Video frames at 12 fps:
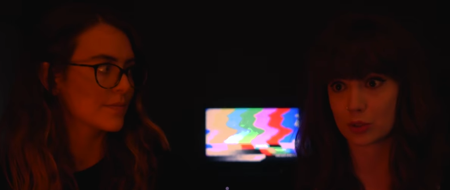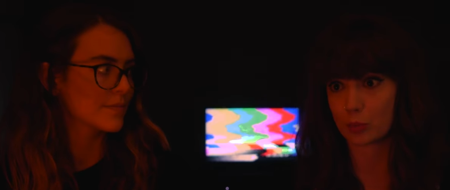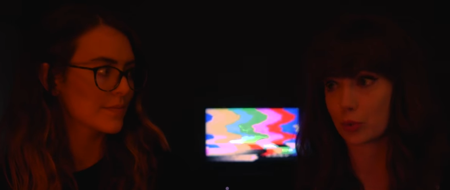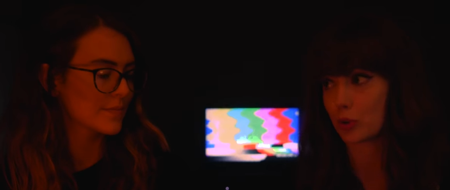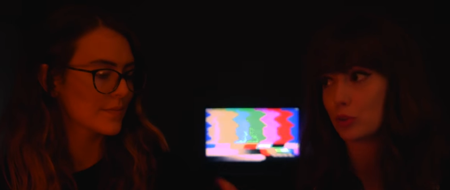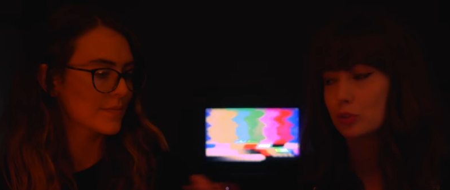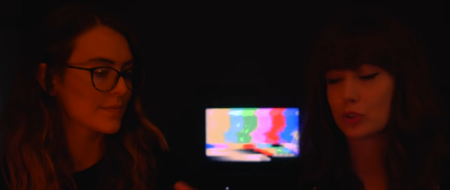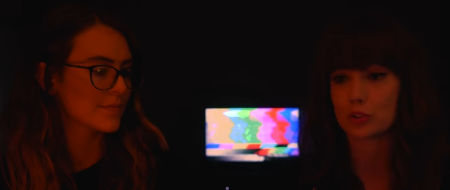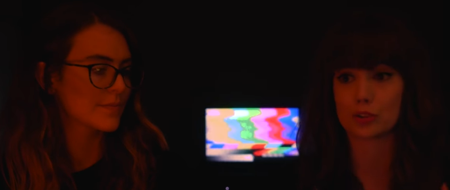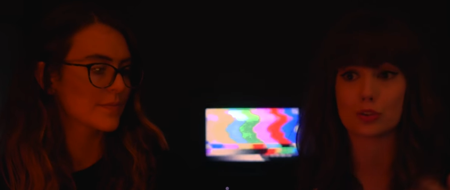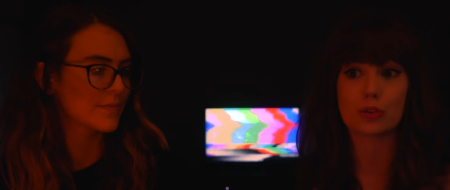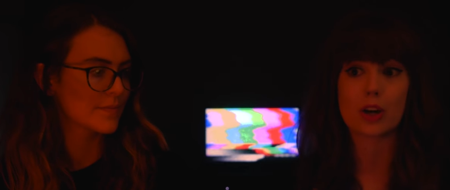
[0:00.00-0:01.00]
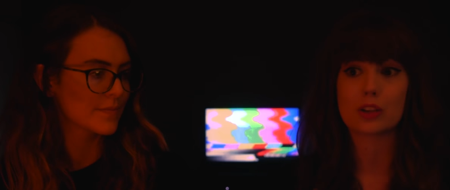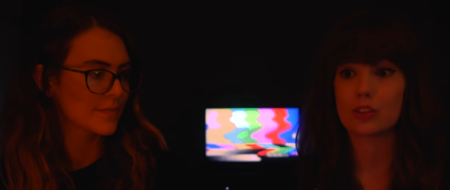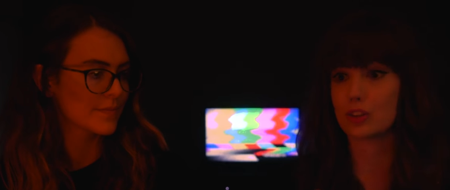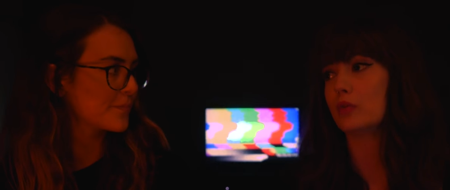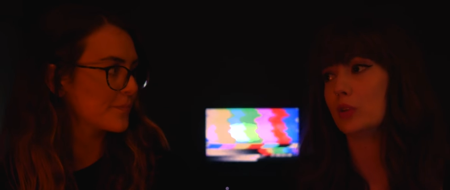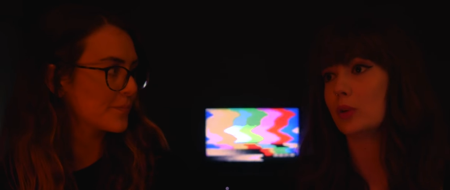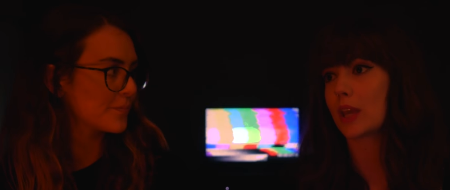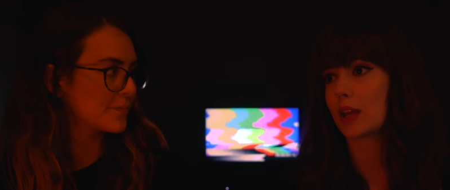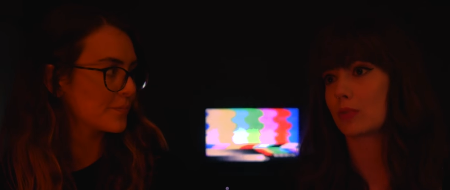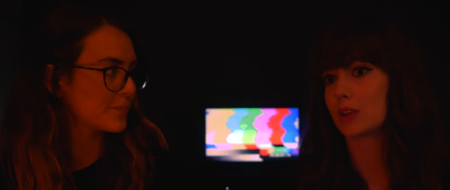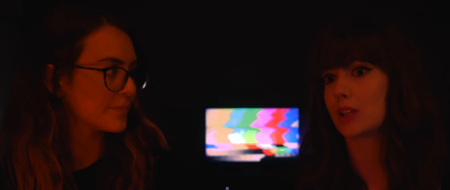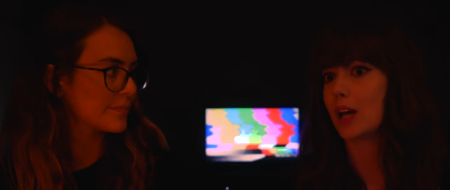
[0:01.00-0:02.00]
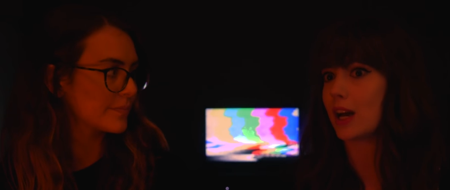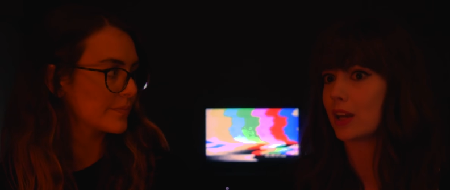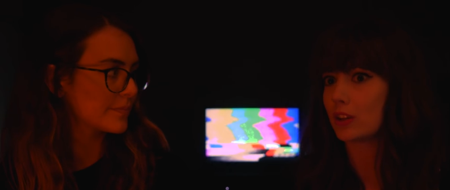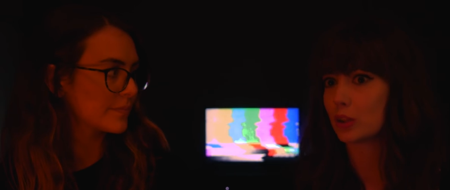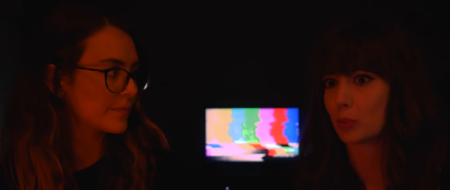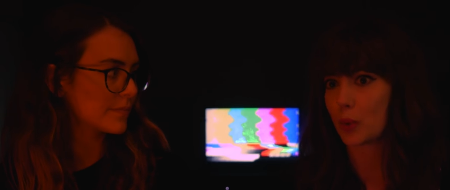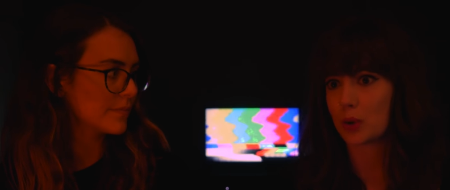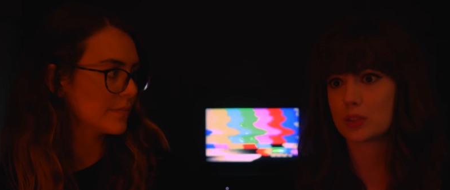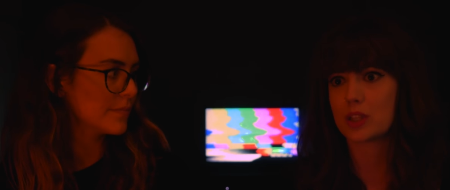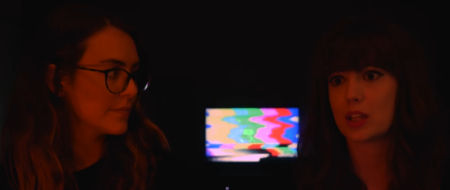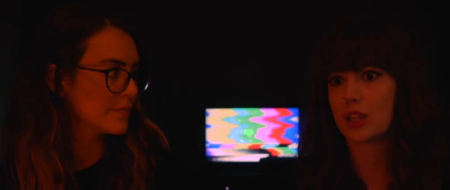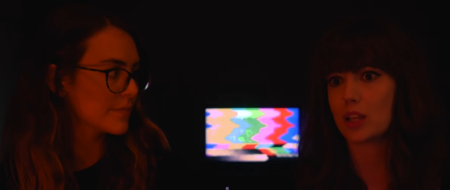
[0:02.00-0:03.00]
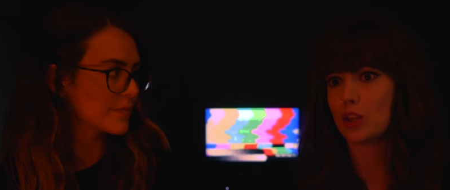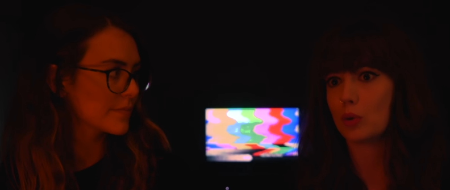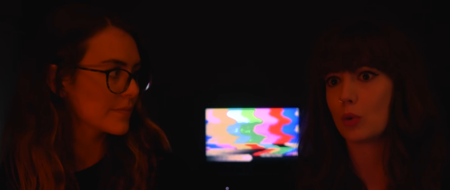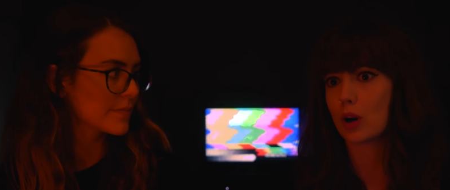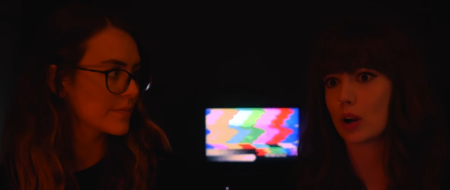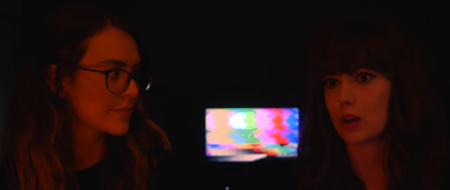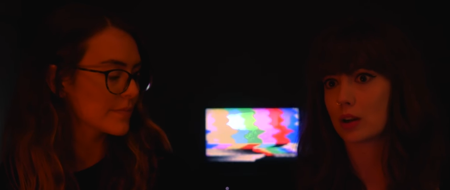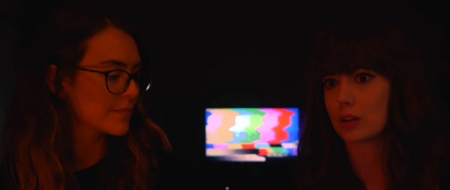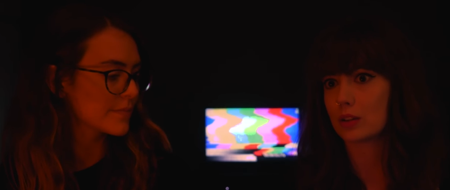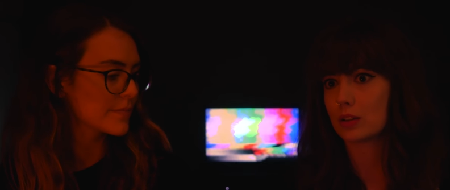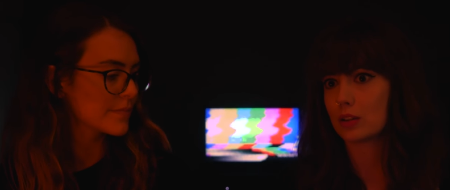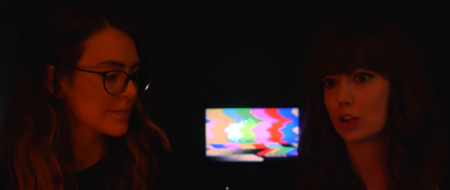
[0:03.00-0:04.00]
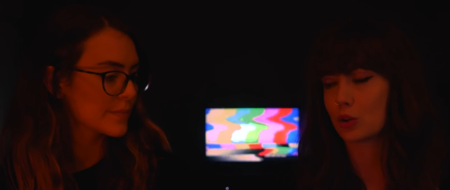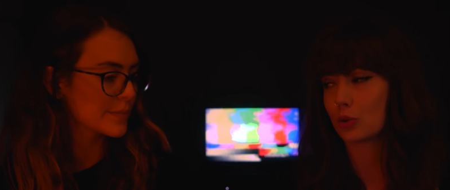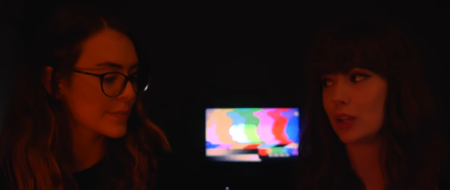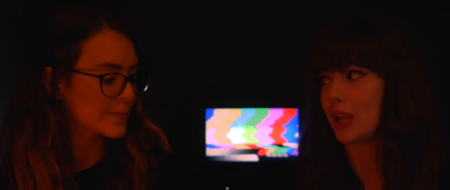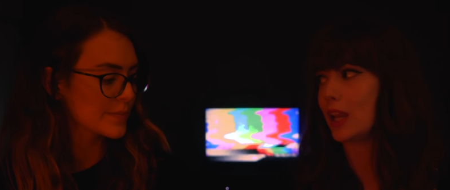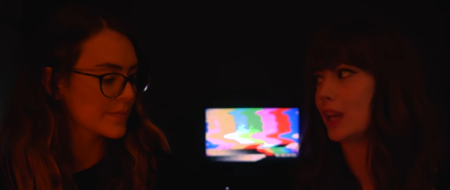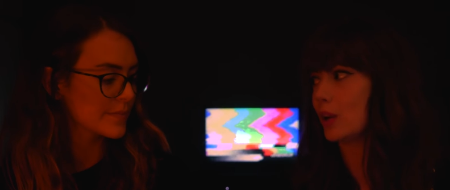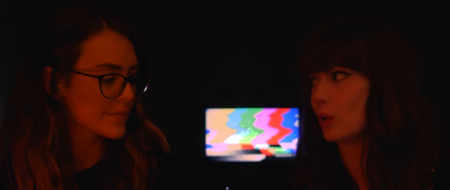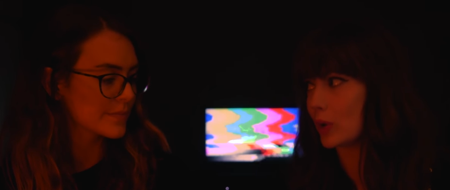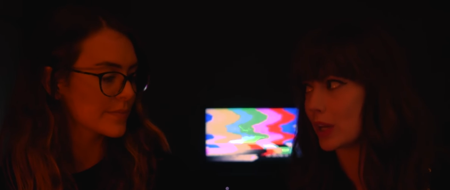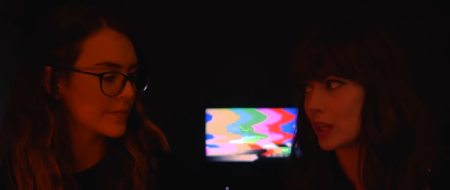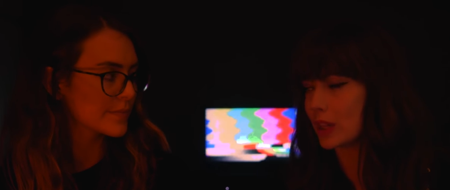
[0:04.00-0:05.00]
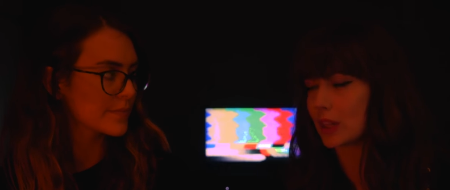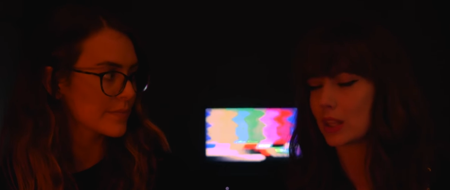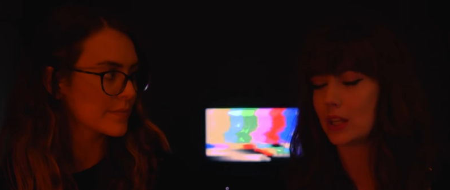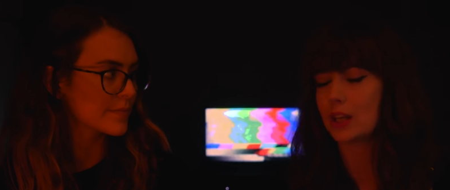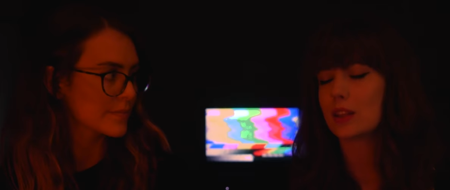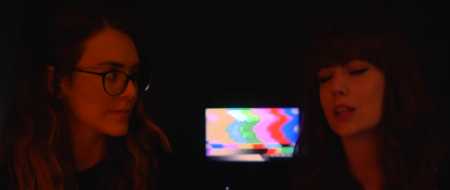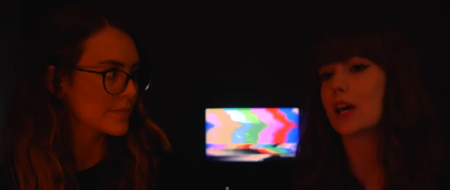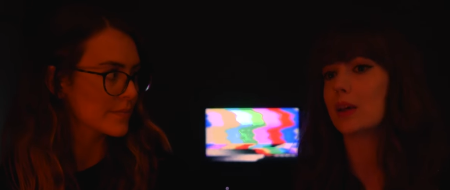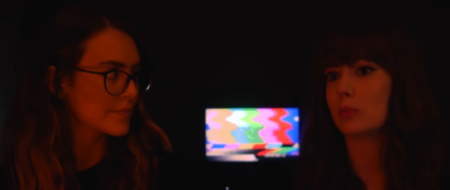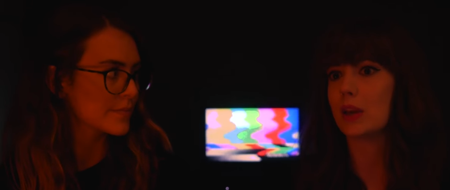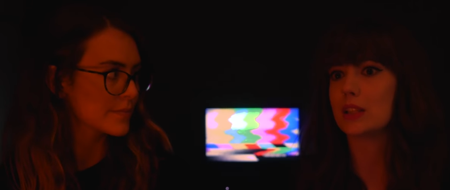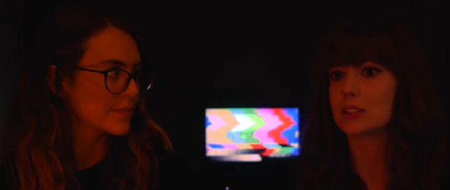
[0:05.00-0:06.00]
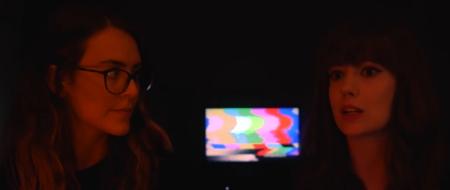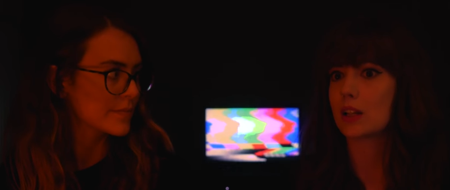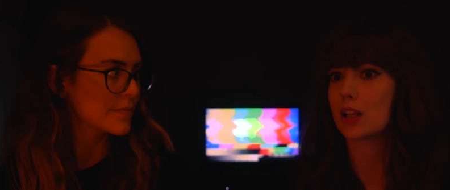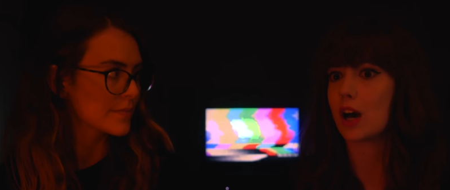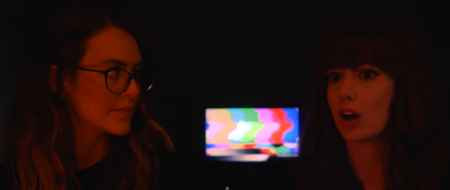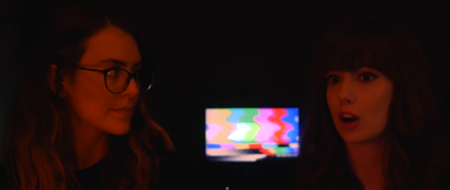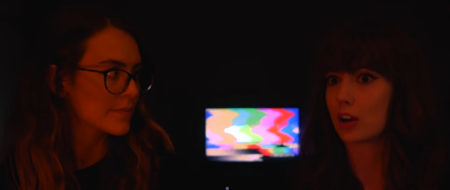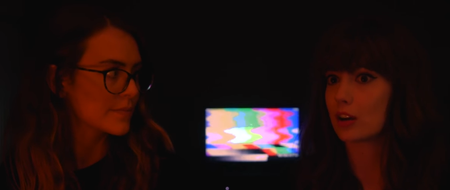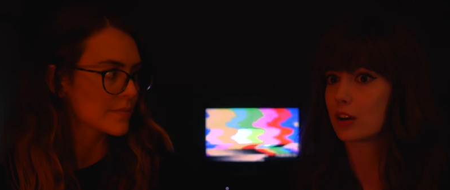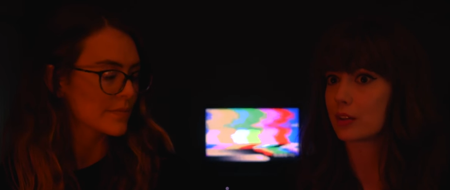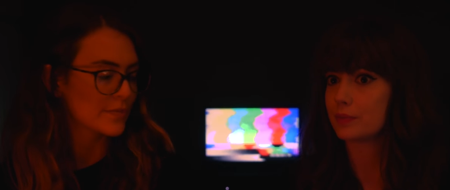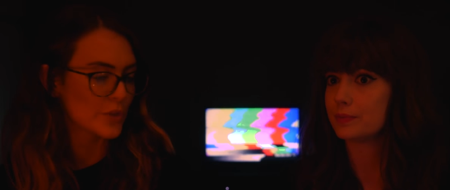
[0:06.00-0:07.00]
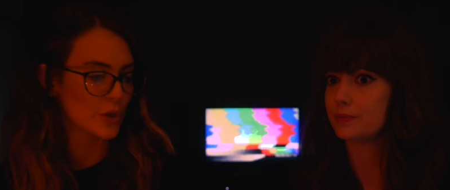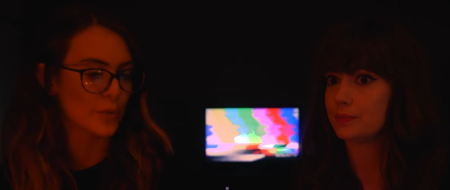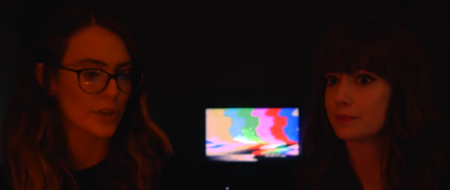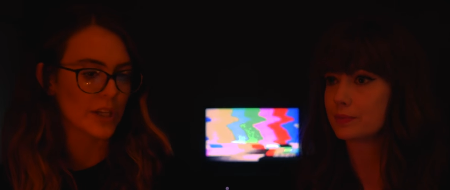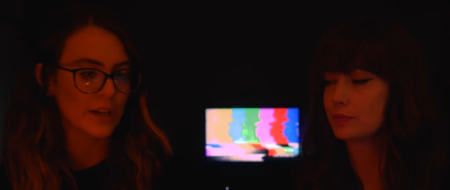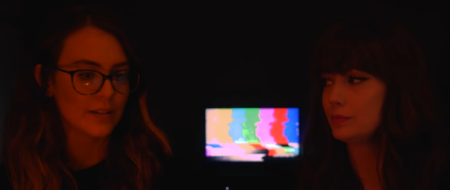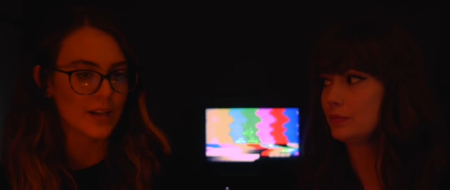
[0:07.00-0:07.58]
Speaker 1: or producers or directors. You can't rely on the person that you are creating with that makes it a lot harder.
Speaker 2: Totally.